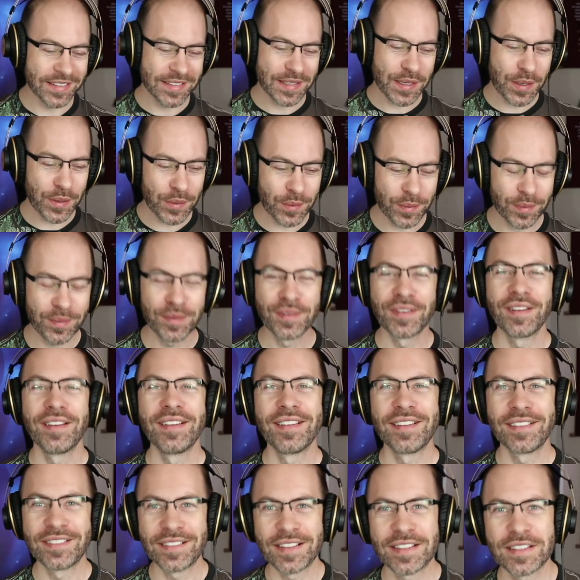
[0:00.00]
So
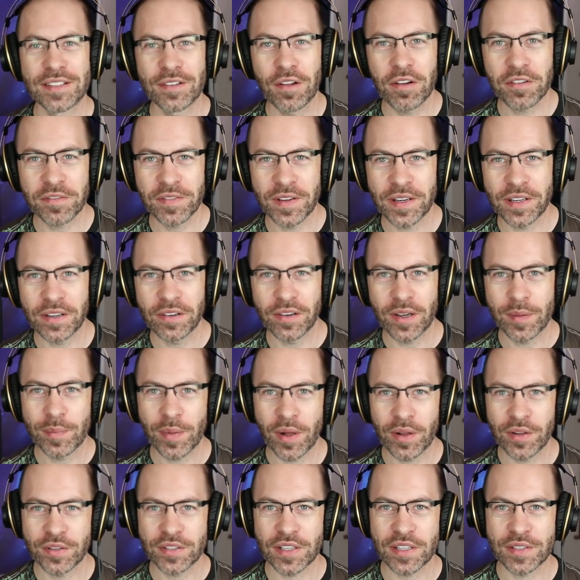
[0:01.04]
this long video, I
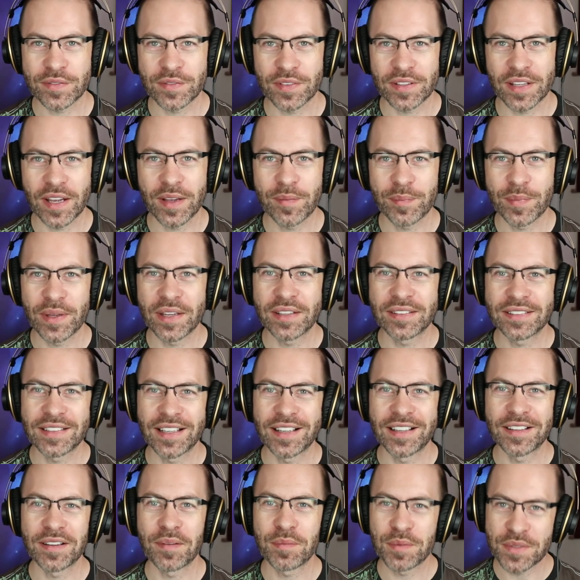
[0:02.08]
apologize for that, but
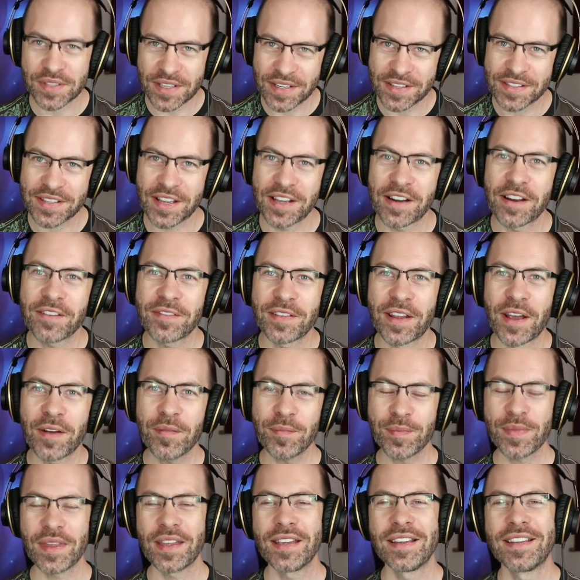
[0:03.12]
I'm just going to sign off now.
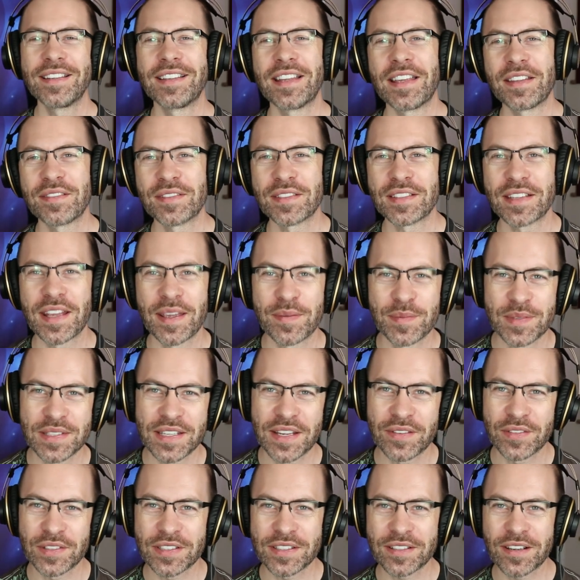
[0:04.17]
The name is
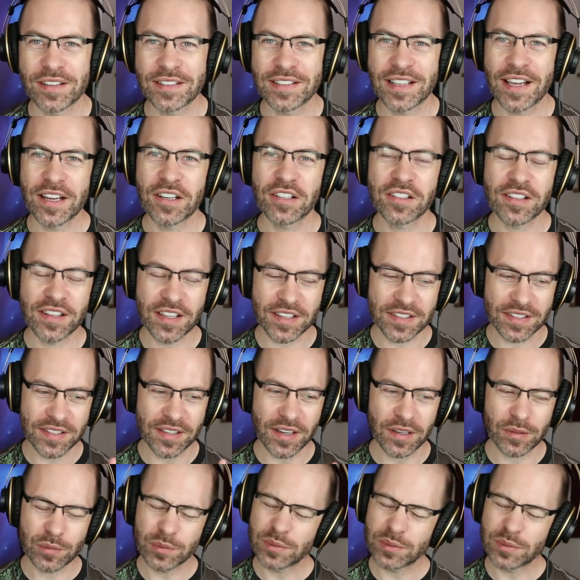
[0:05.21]
David StarrTouch.